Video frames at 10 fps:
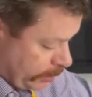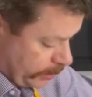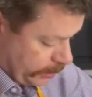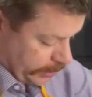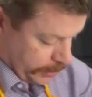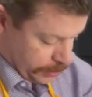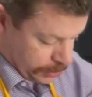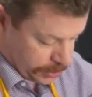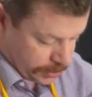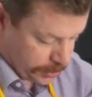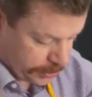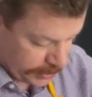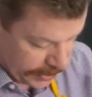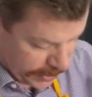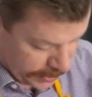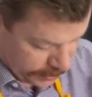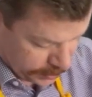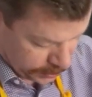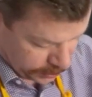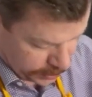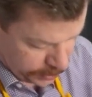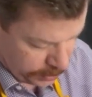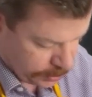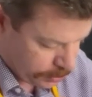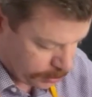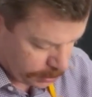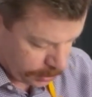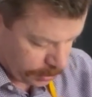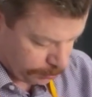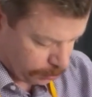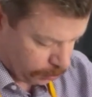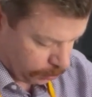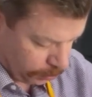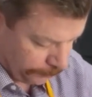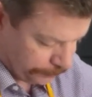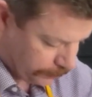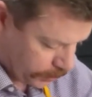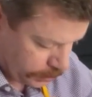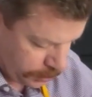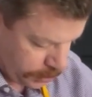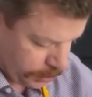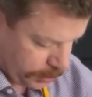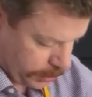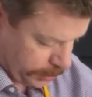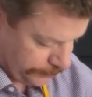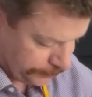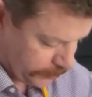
and then just gently turn the bowl and turn your